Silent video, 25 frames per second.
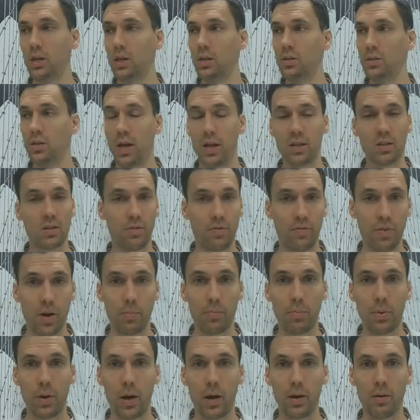That's the
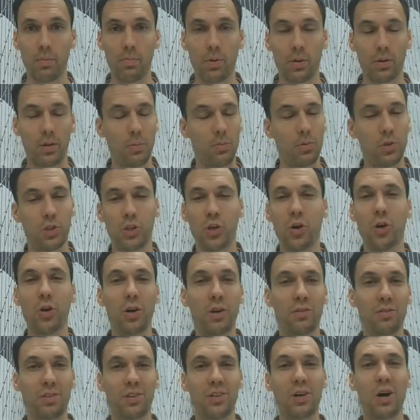fun part. But the
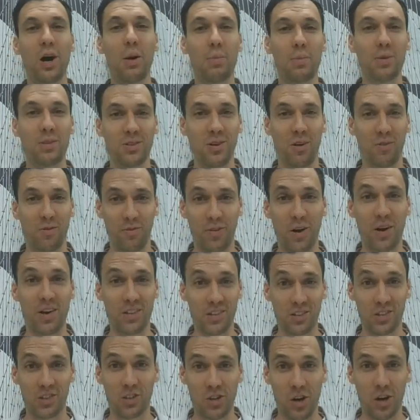majority of the time, it's not fun.
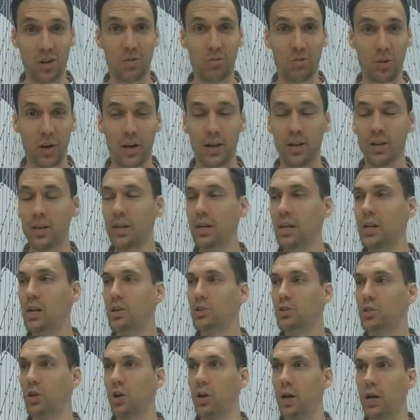It's a struggle, right?
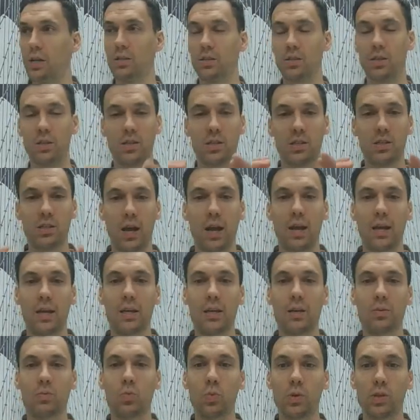So it's the
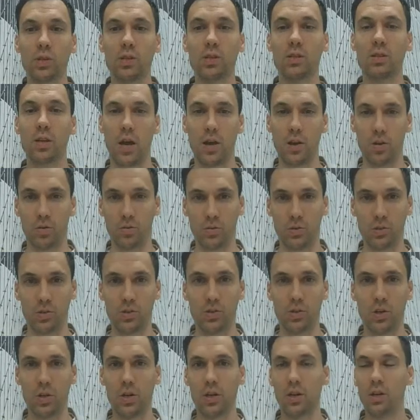same with
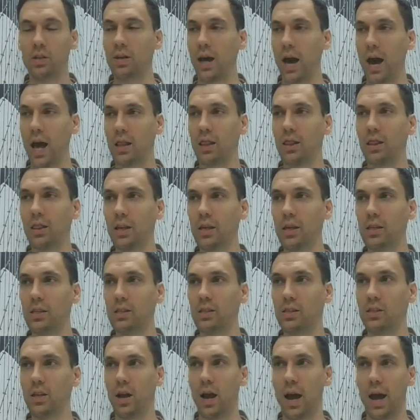sales. The
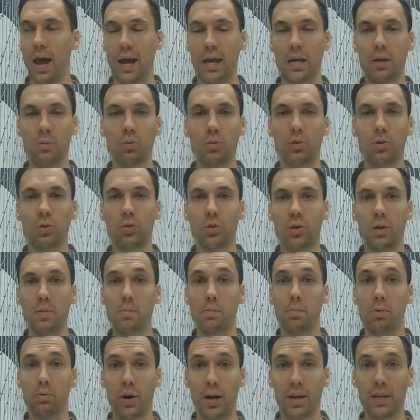athletes that are able to
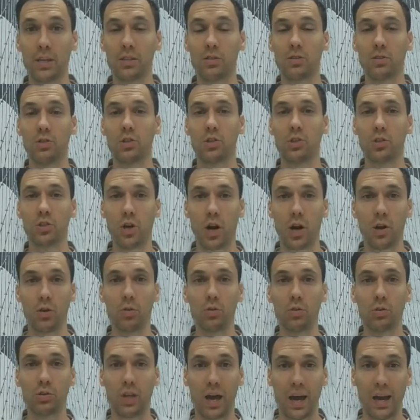embrace the
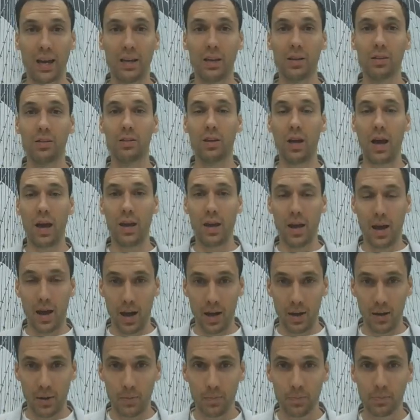struggle day in, day
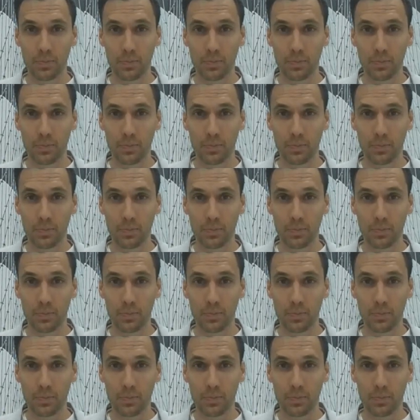out,